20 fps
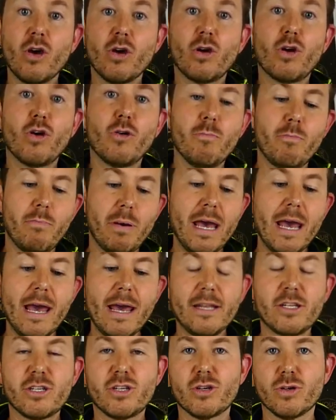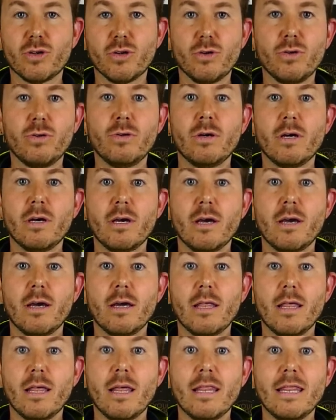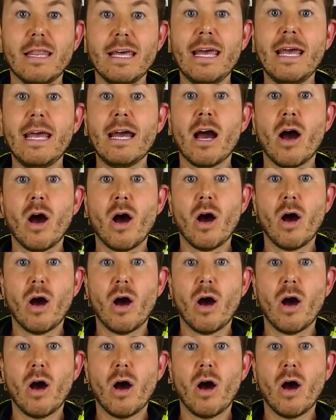compared to the